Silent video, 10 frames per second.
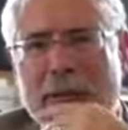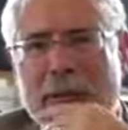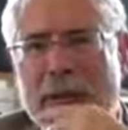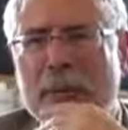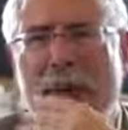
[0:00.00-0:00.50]

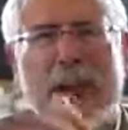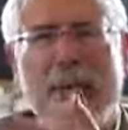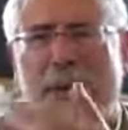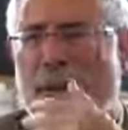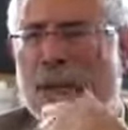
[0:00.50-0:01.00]
Well,
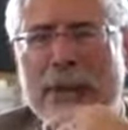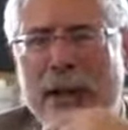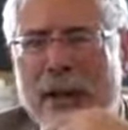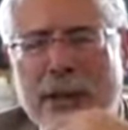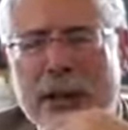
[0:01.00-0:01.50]
what if I
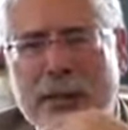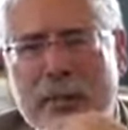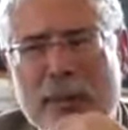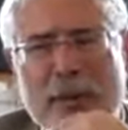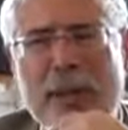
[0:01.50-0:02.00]
did it on a
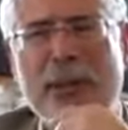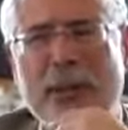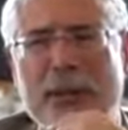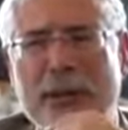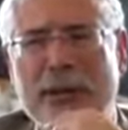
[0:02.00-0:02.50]

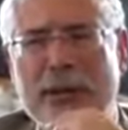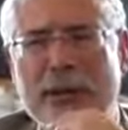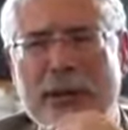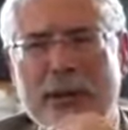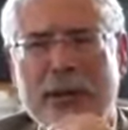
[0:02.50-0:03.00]
subscription basis?
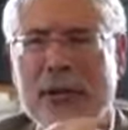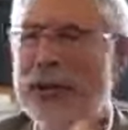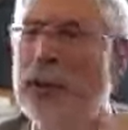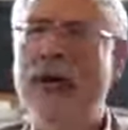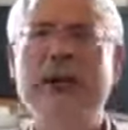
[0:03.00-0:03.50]

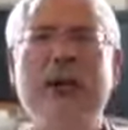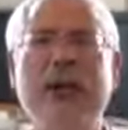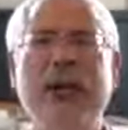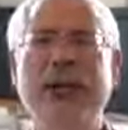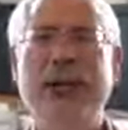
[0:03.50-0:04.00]
All of a
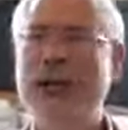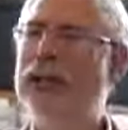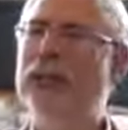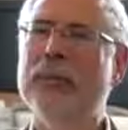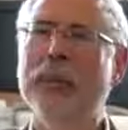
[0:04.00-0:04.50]
sudden, a
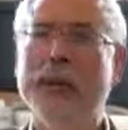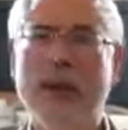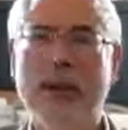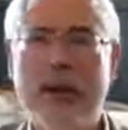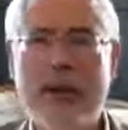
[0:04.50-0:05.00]
customer might
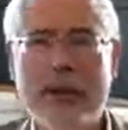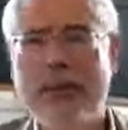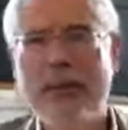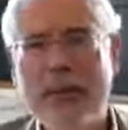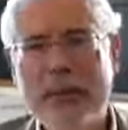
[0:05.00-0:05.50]
go,
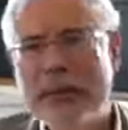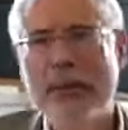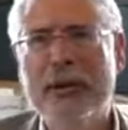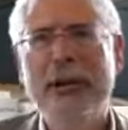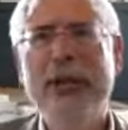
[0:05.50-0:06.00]

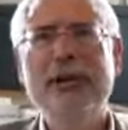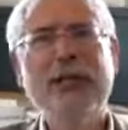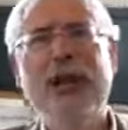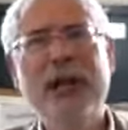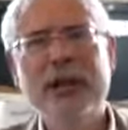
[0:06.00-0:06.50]
subscription, that's
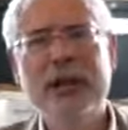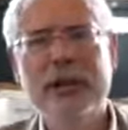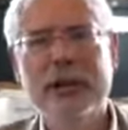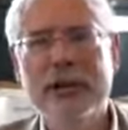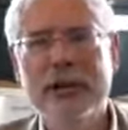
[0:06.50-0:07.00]
great.
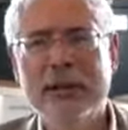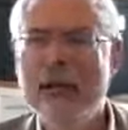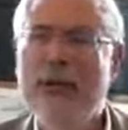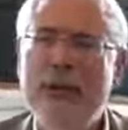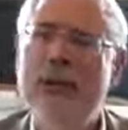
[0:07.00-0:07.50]

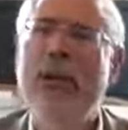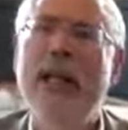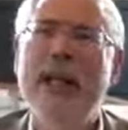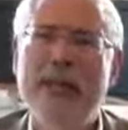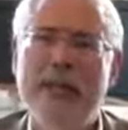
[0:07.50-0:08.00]
You
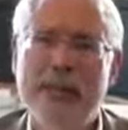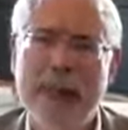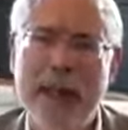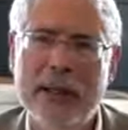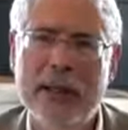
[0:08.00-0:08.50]
can't
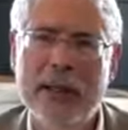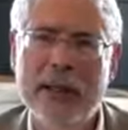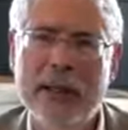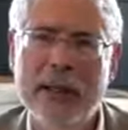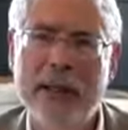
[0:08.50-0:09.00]
expect
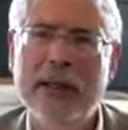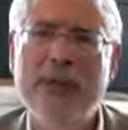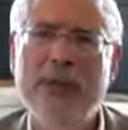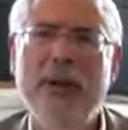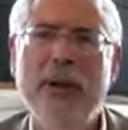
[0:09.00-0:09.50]
an
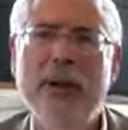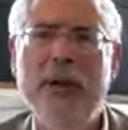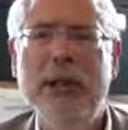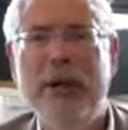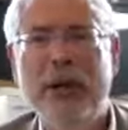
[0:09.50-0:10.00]

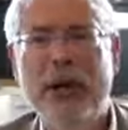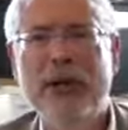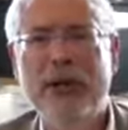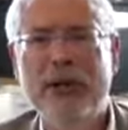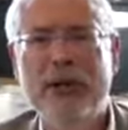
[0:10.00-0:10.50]
employee or a
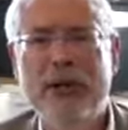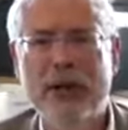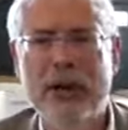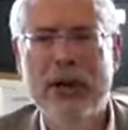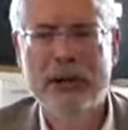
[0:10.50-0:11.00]

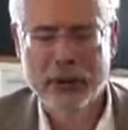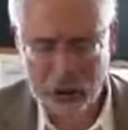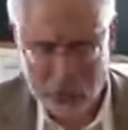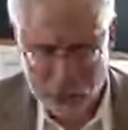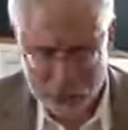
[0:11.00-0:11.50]
consultant to ask
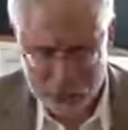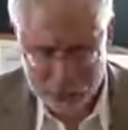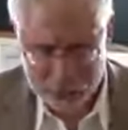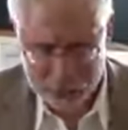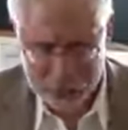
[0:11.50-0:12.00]
those questions.